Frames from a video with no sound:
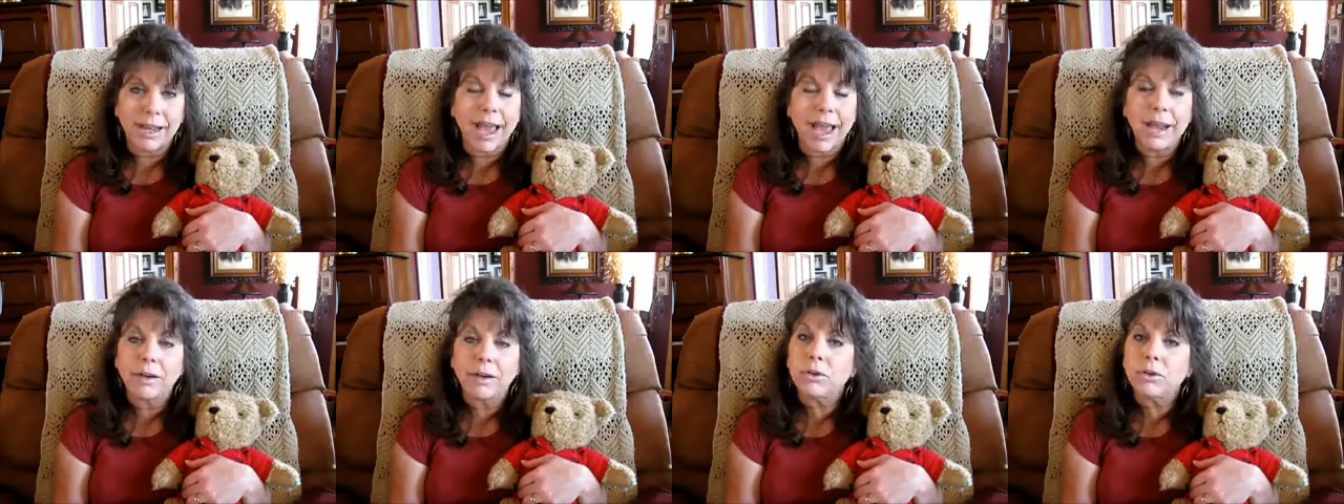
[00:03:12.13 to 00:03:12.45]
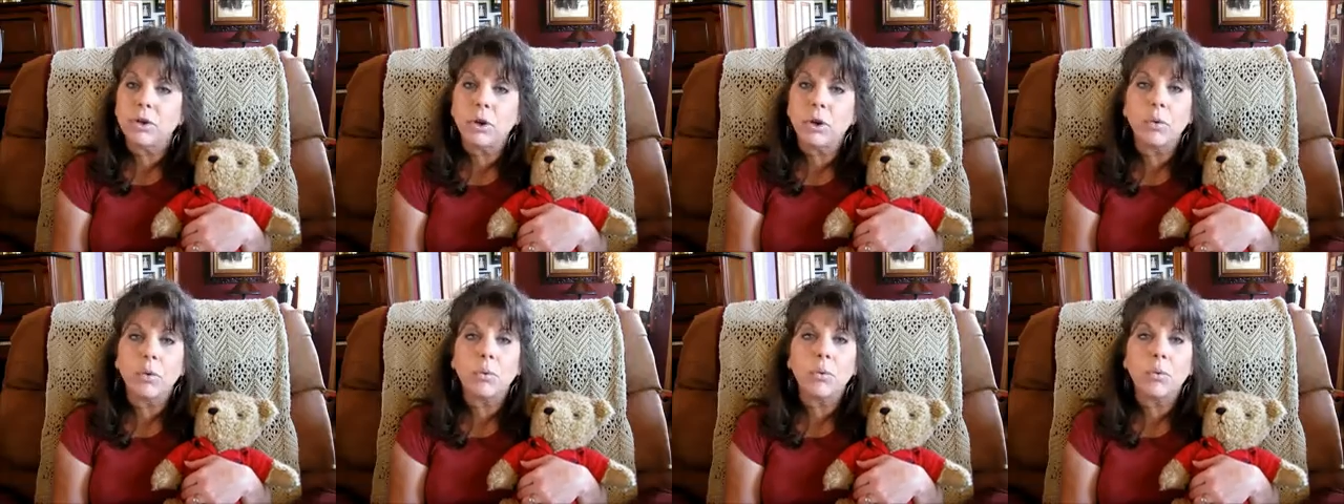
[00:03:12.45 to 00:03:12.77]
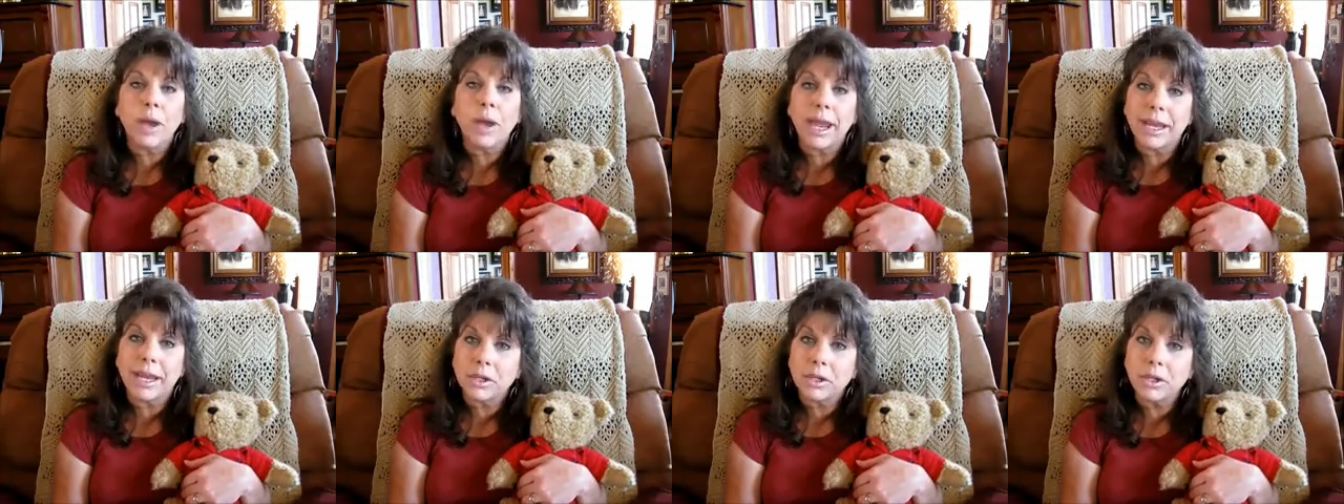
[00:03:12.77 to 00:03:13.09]
I don't know
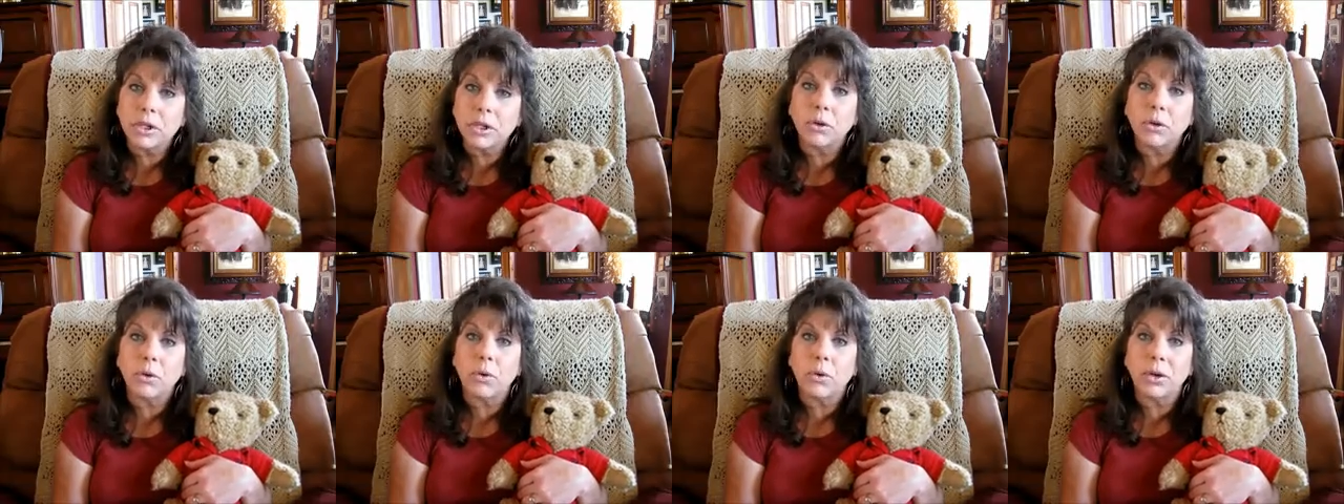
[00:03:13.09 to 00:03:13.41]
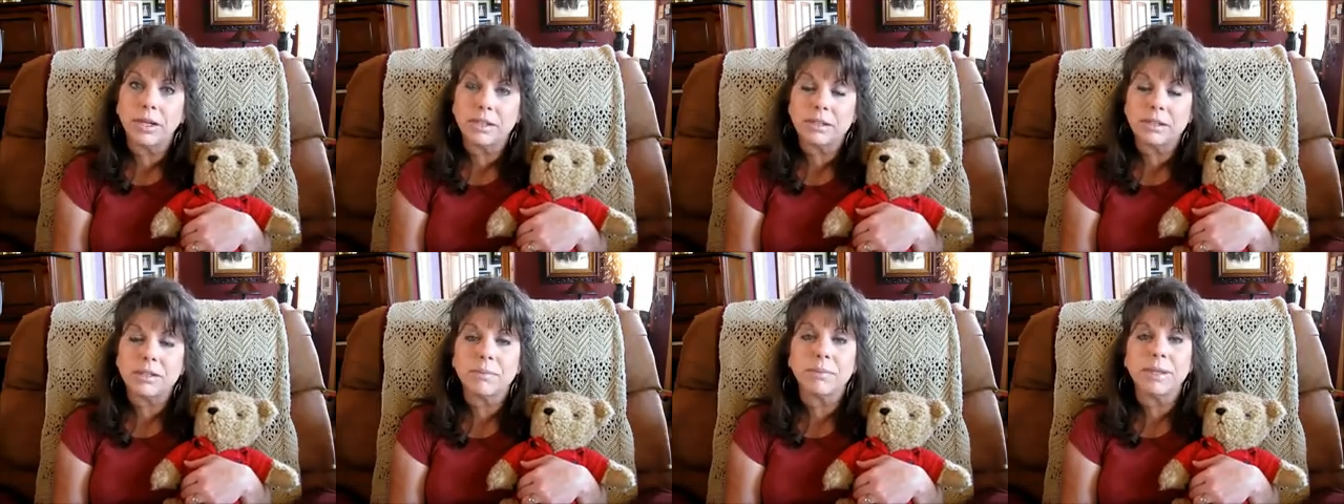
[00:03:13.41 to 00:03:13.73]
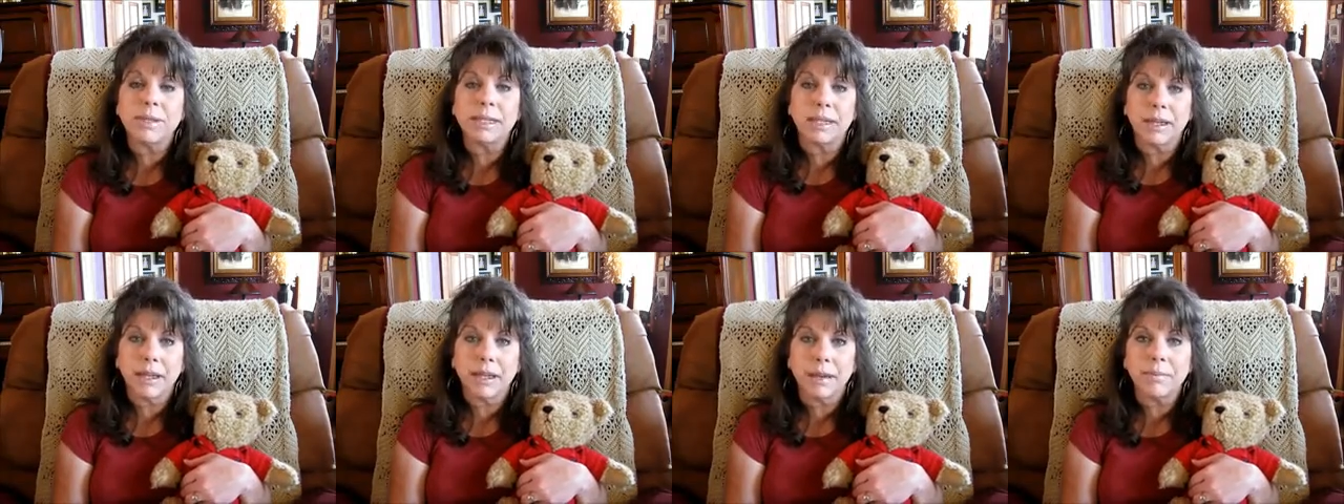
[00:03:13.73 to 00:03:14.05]
when you're going to
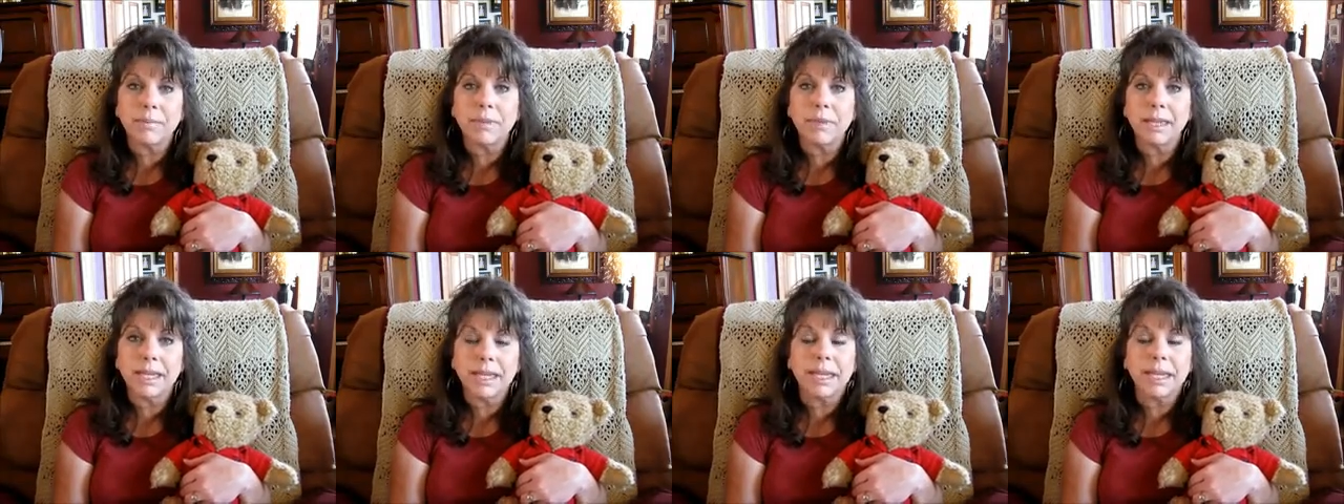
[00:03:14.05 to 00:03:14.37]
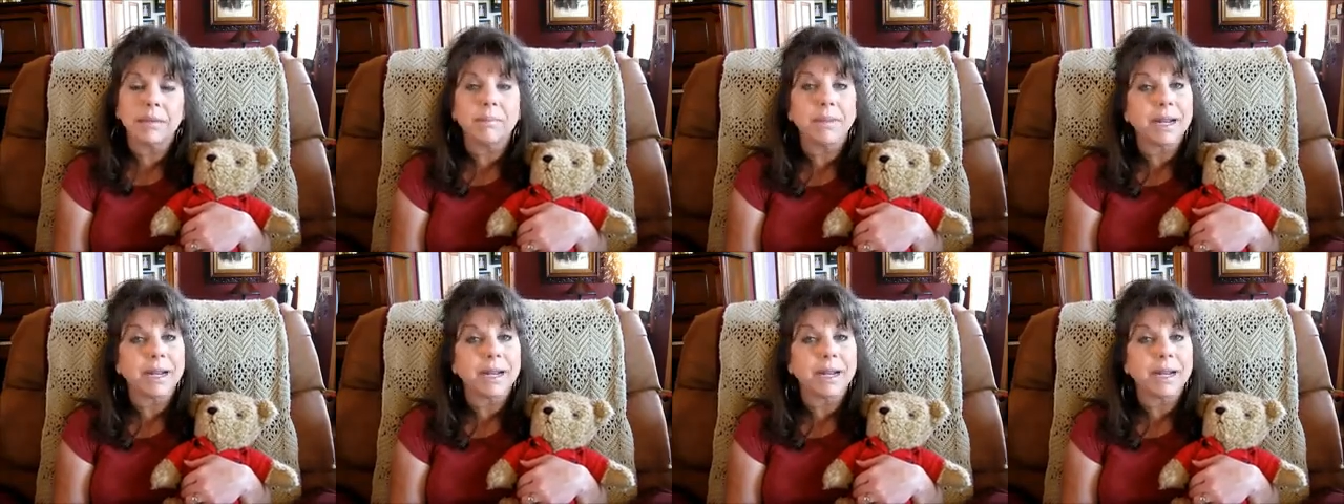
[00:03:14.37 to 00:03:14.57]
become king,